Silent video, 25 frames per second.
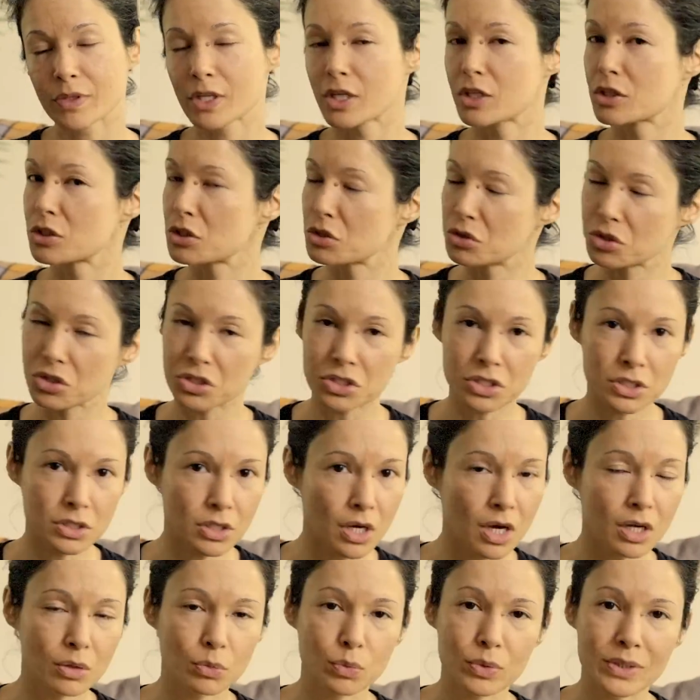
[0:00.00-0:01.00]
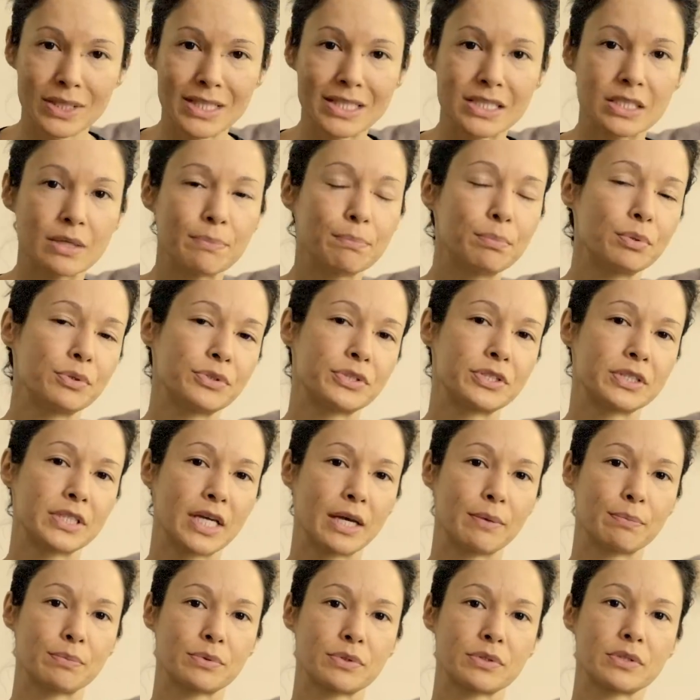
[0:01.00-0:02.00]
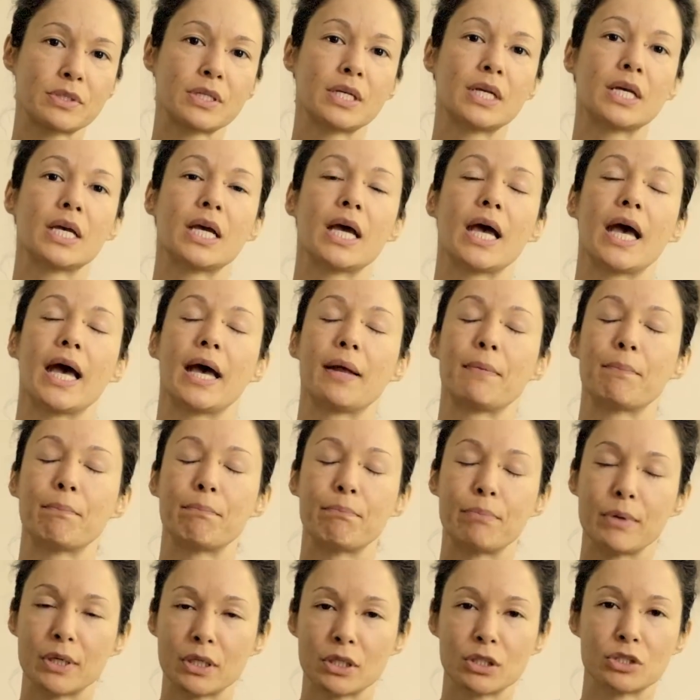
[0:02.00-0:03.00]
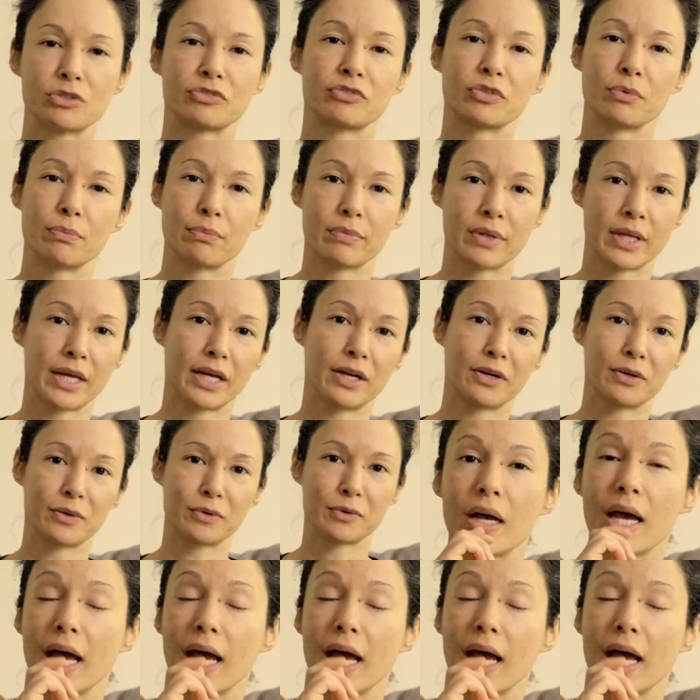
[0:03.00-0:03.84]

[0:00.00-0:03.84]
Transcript: So just start with the simple steps and build from there.